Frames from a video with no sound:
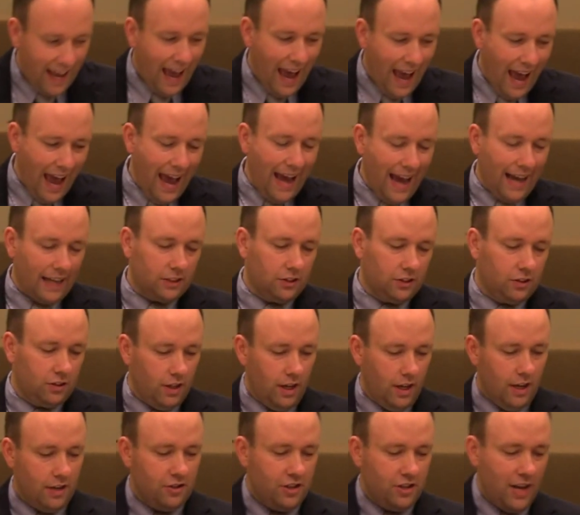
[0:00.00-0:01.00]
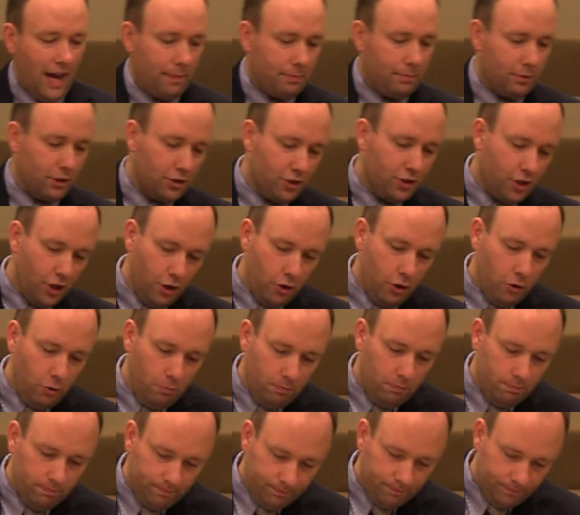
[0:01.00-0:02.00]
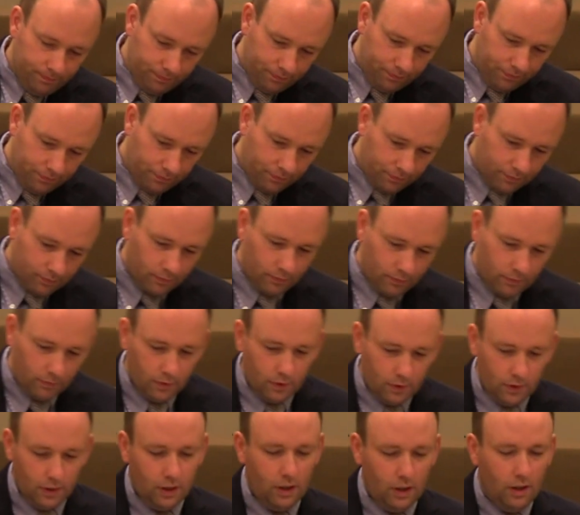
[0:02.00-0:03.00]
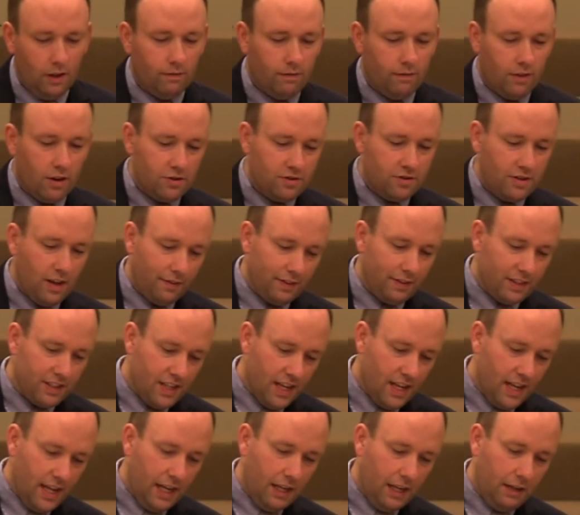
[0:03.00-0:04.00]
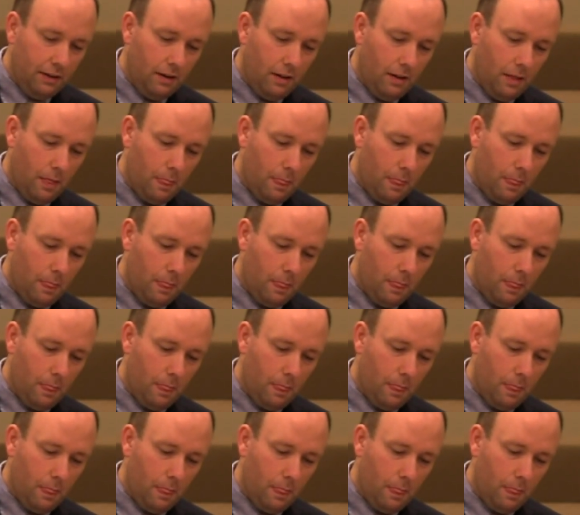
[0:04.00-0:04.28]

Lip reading: Acts chapter 2, verse 17.